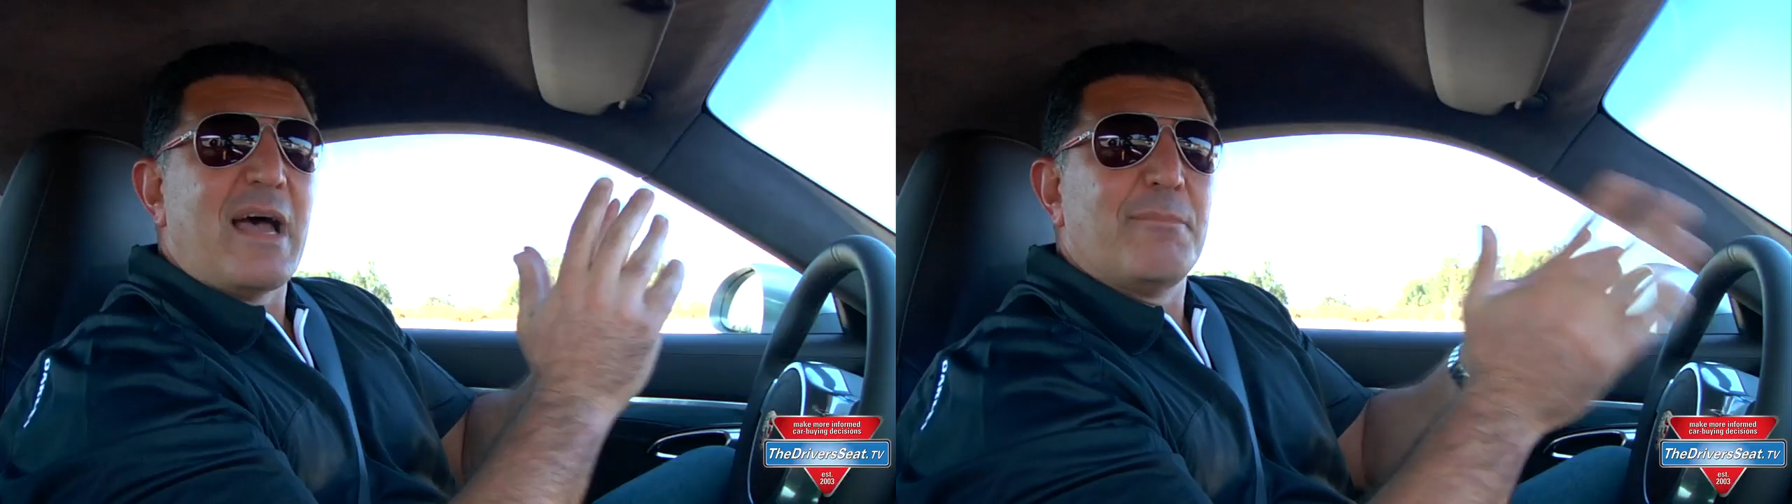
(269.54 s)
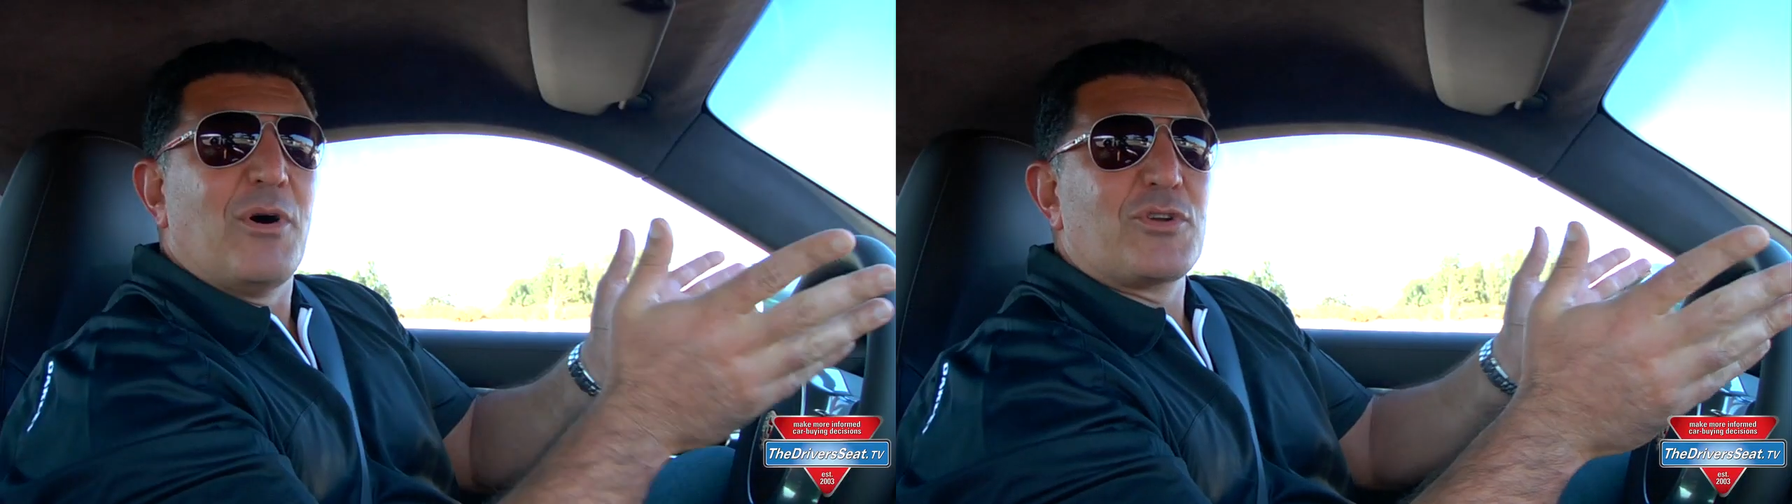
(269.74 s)

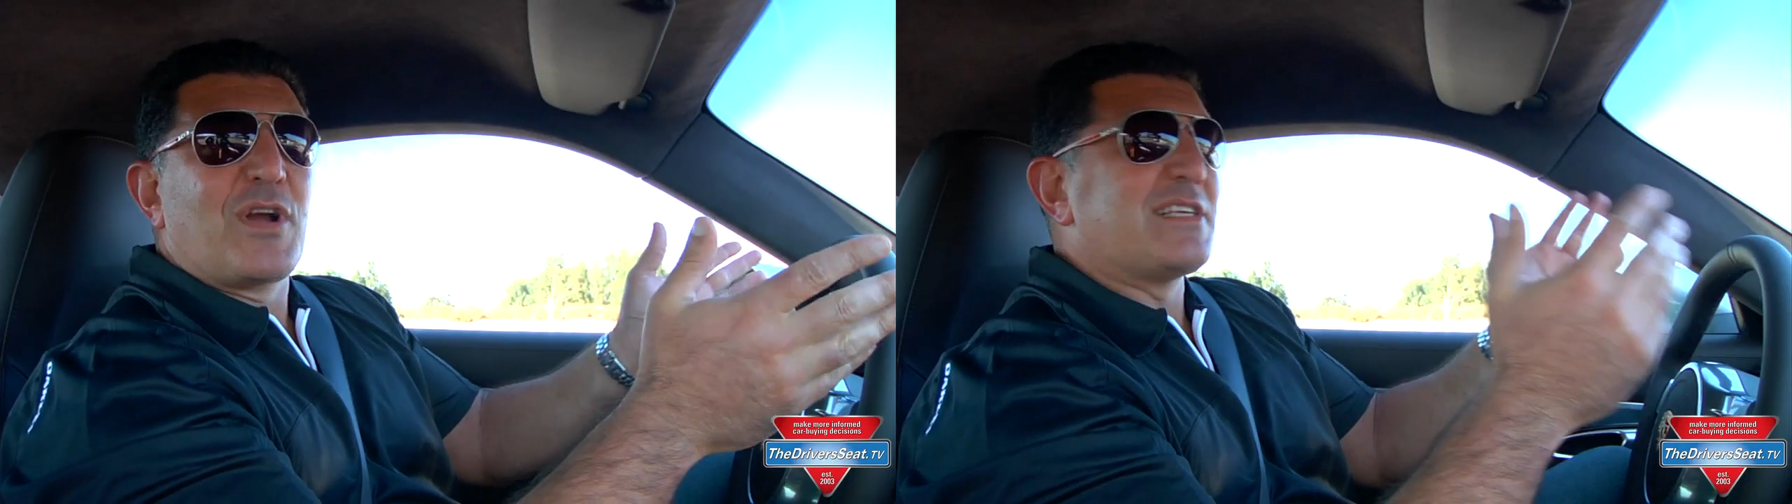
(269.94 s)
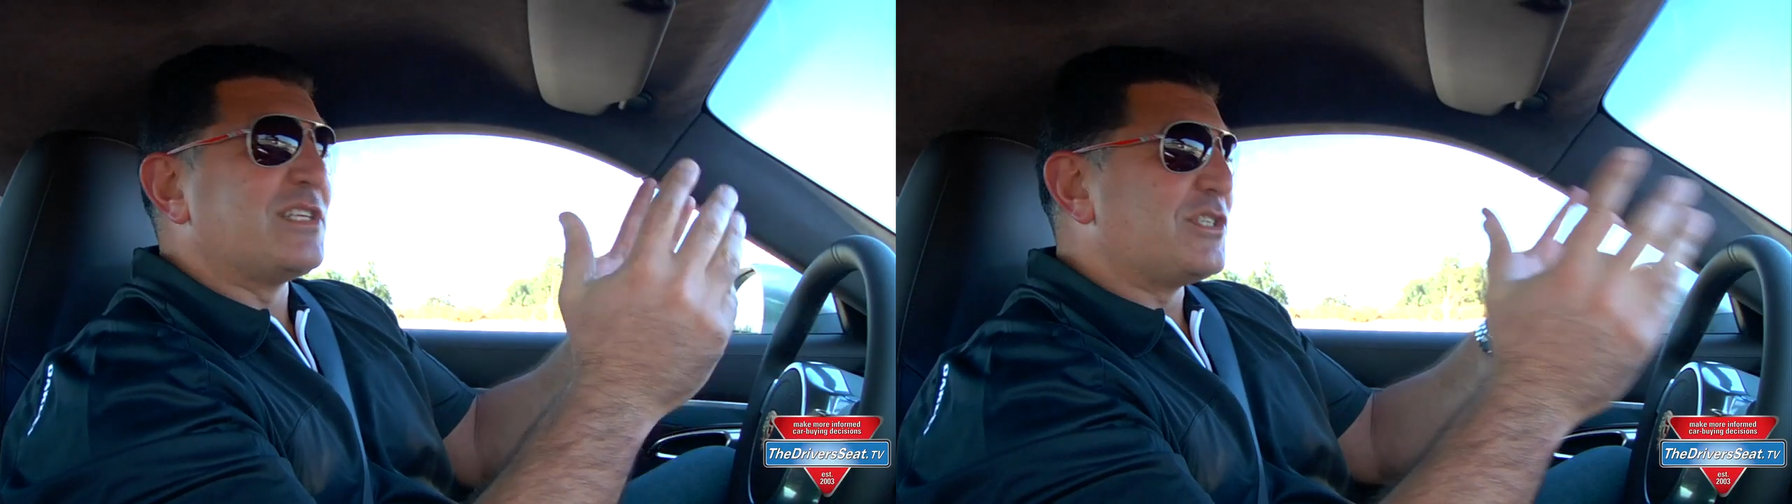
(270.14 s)
That motor
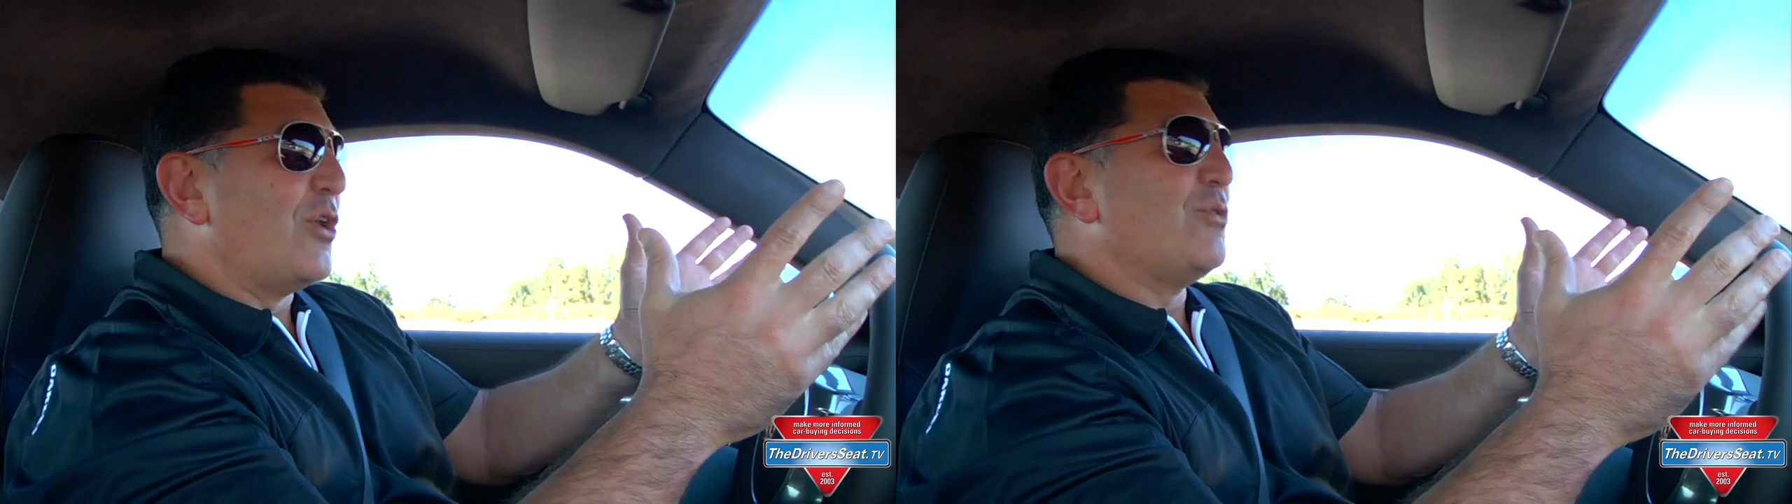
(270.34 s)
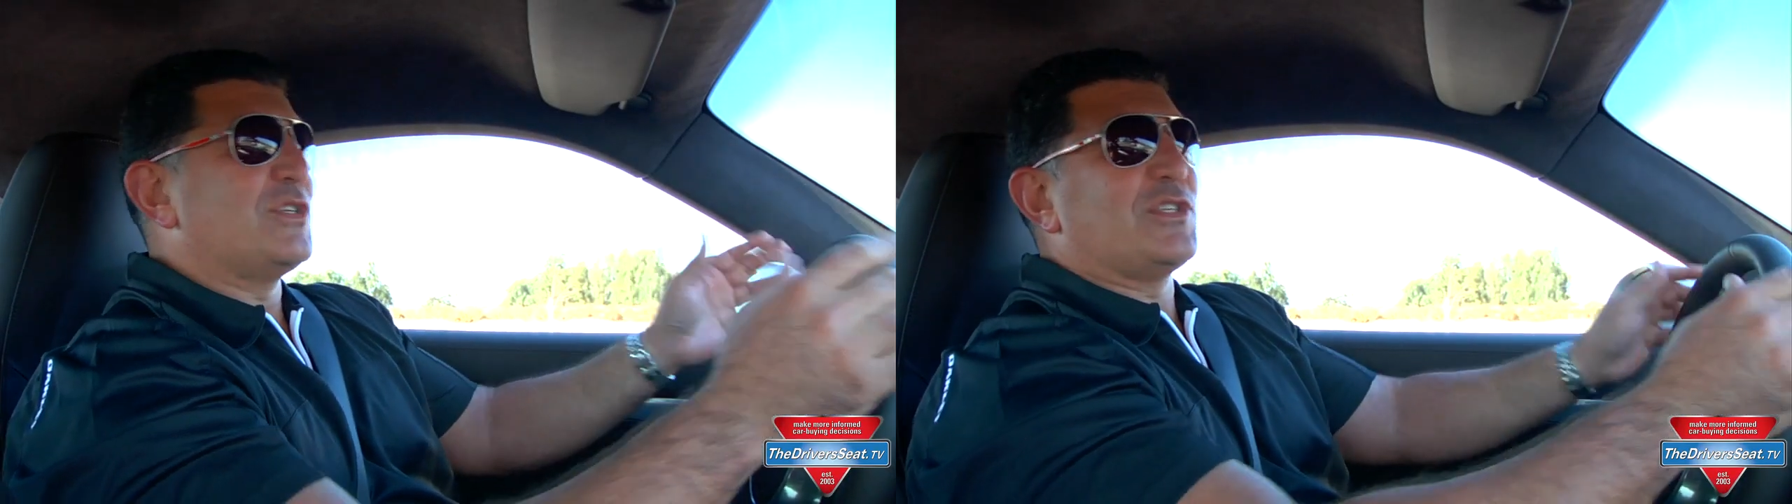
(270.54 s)
has its own